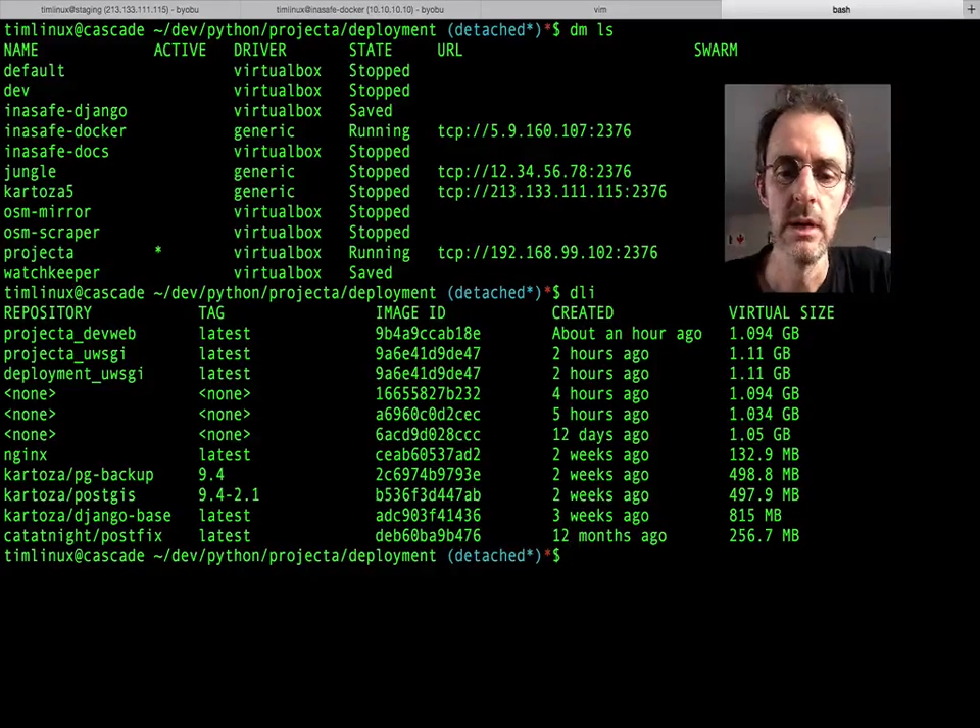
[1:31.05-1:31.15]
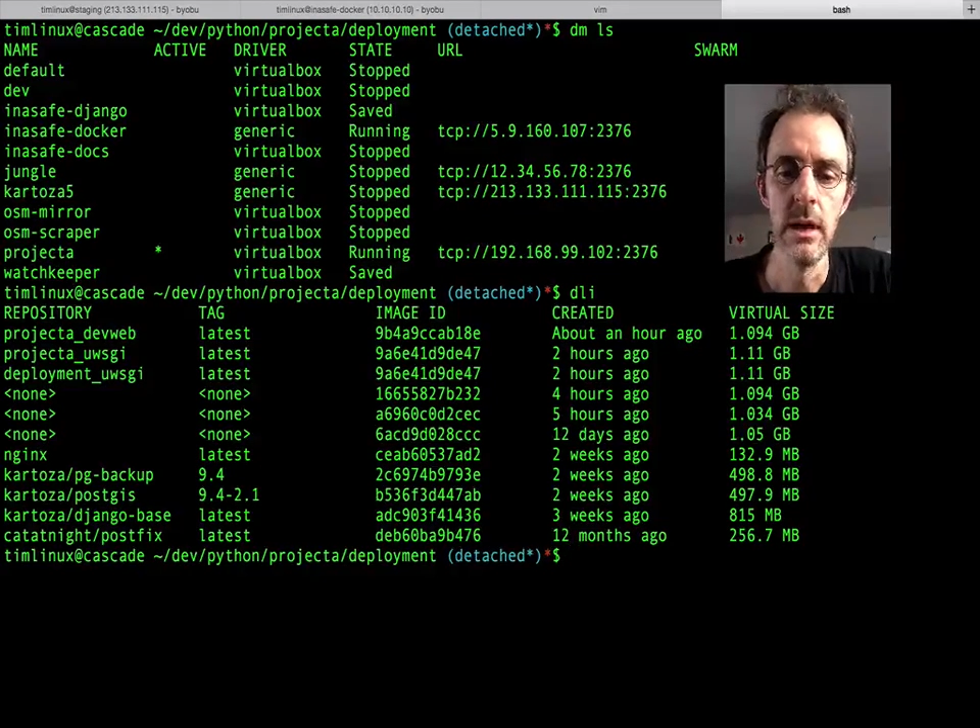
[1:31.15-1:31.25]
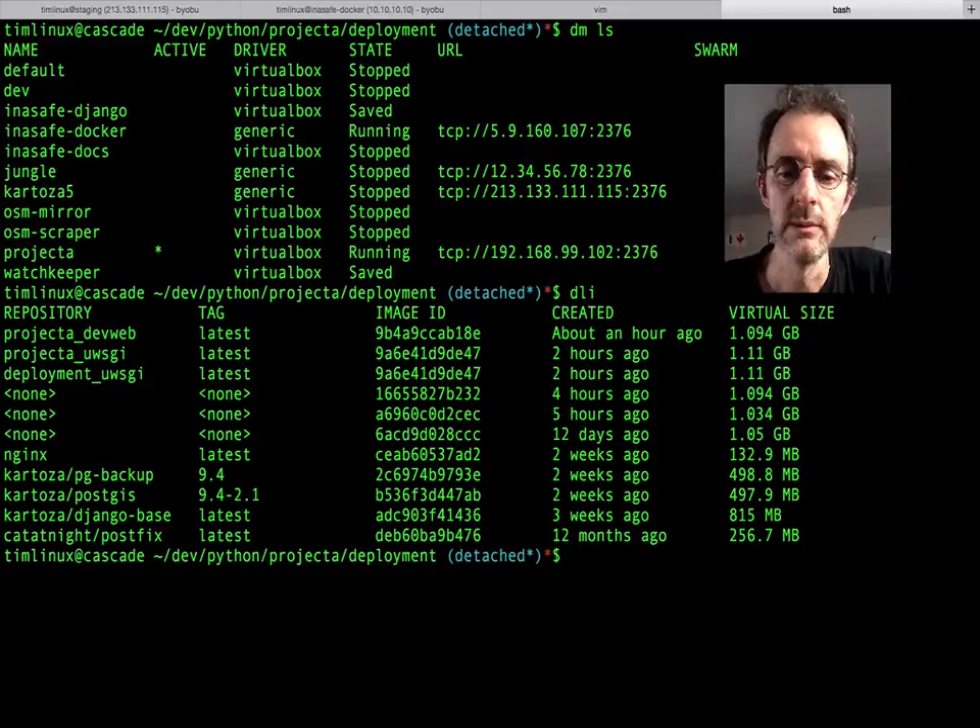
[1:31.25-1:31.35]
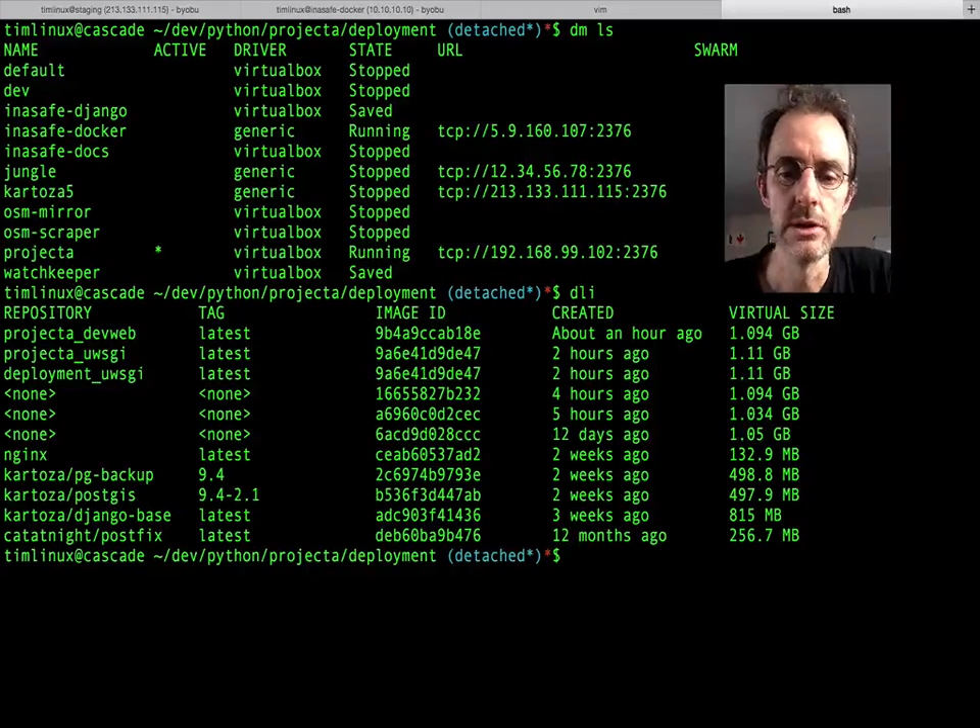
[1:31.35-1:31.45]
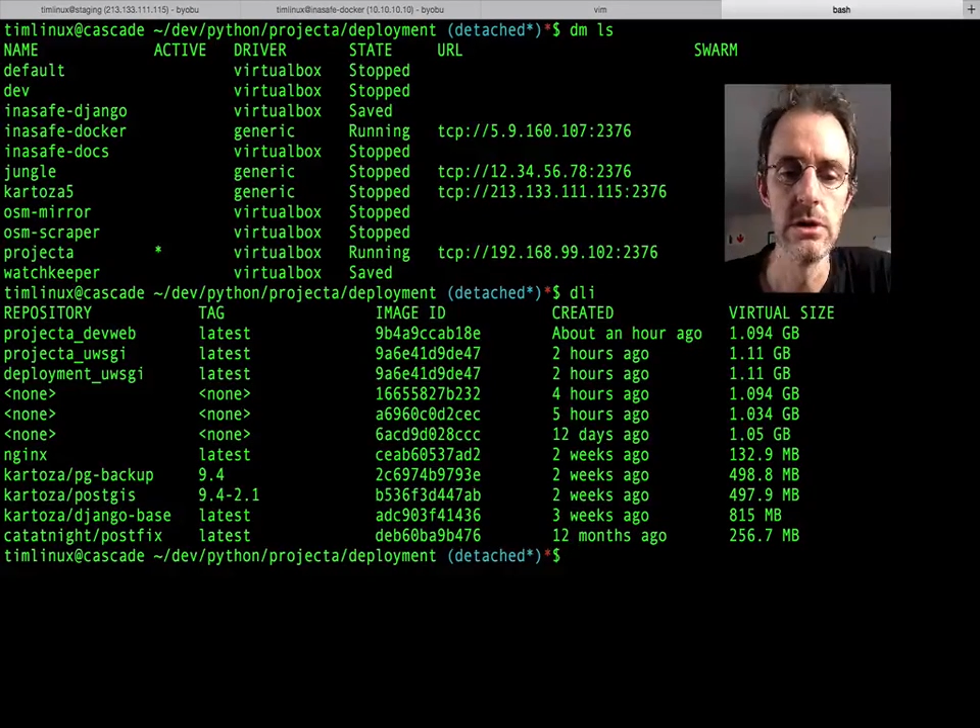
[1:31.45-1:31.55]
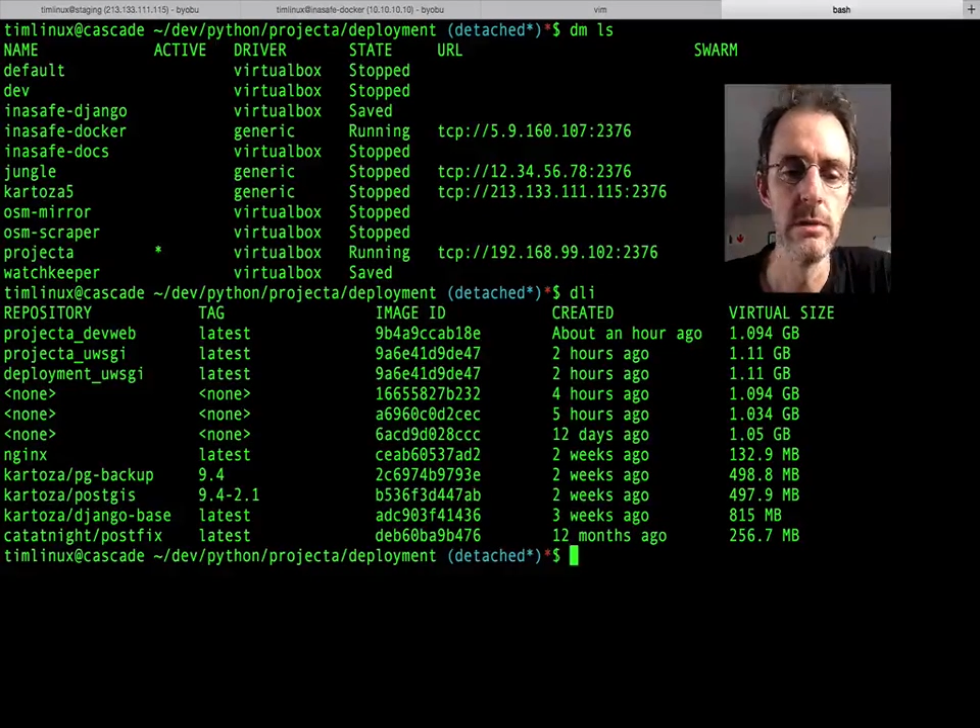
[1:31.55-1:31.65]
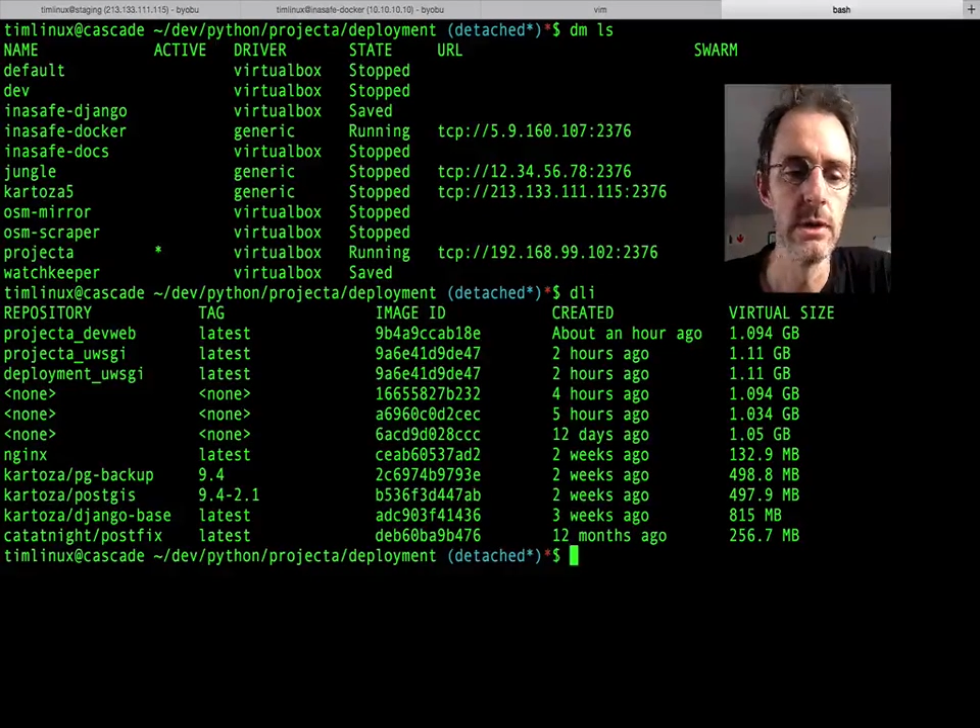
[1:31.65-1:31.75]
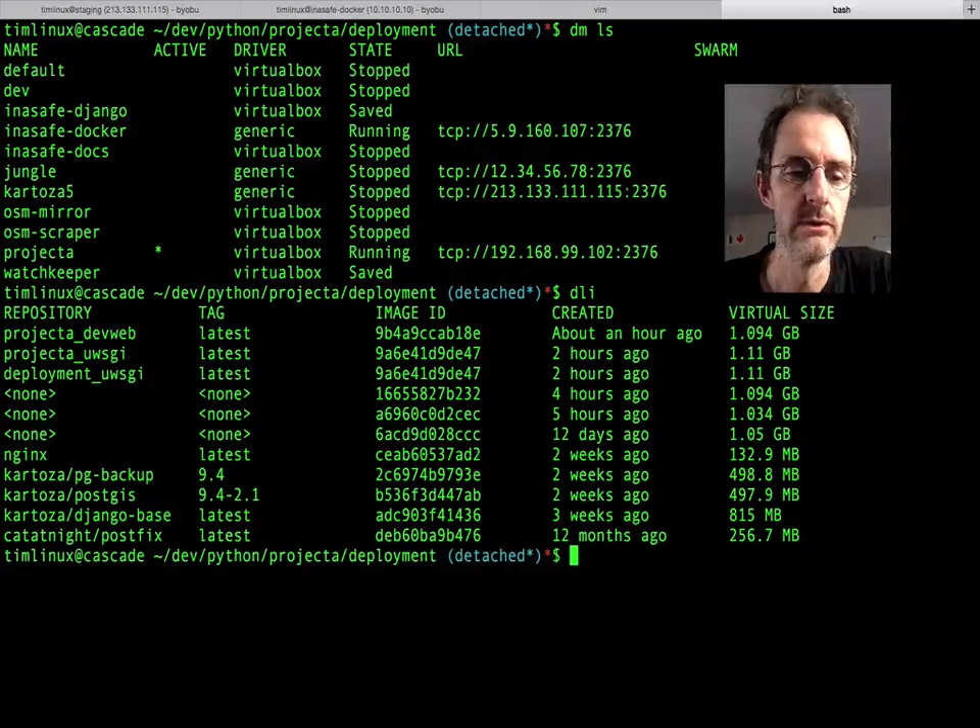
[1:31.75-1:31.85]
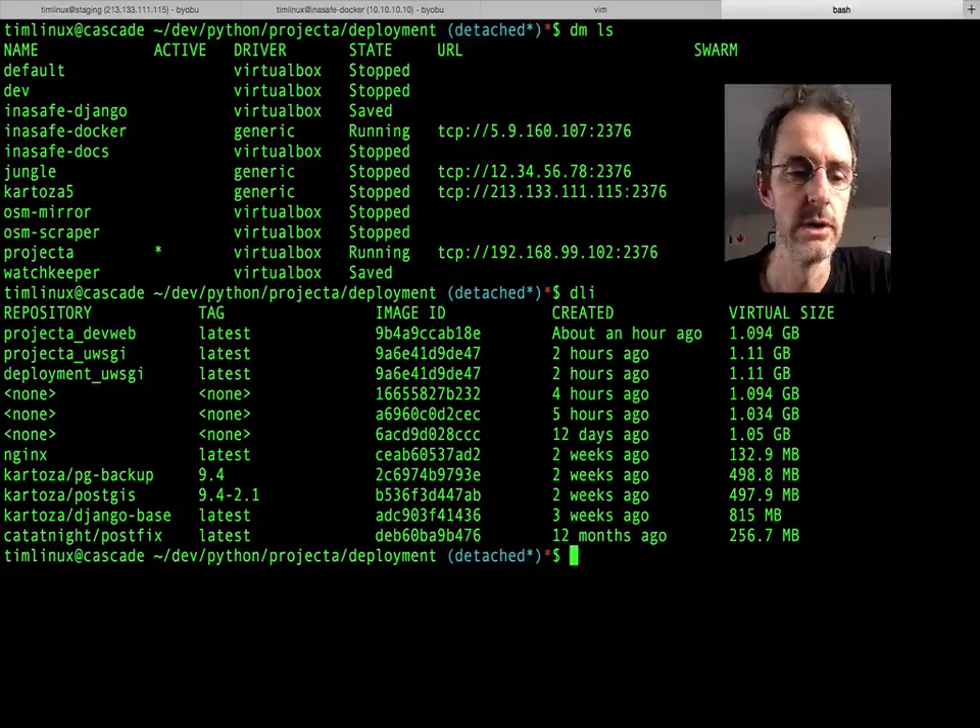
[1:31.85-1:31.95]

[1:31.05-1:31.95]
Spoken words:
I'm assuming you've